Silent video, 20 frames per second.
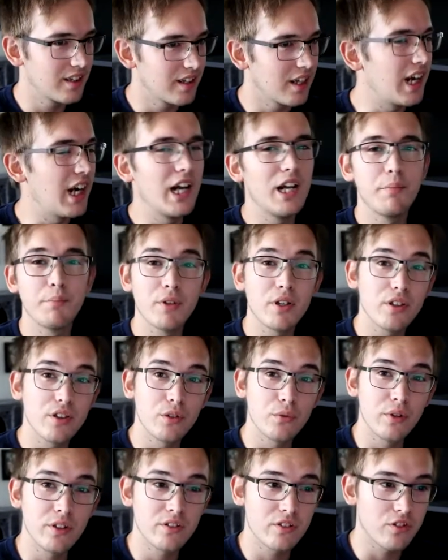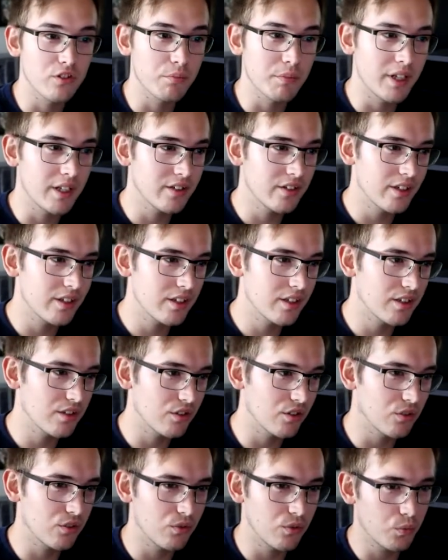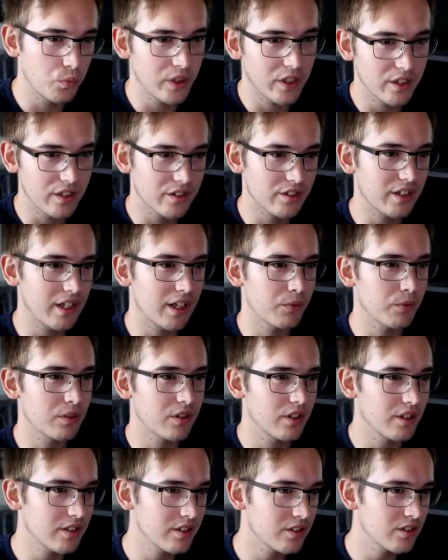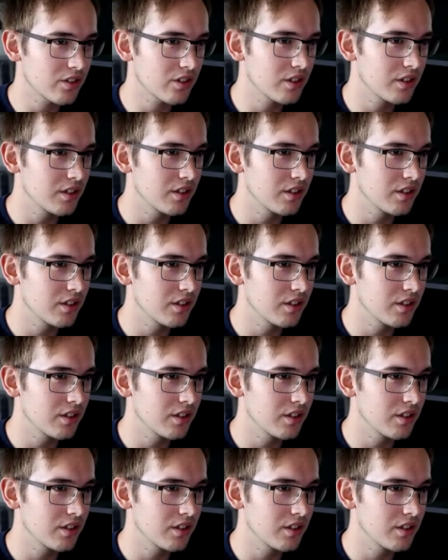I am not the richest man yet, so we're gonna start with this.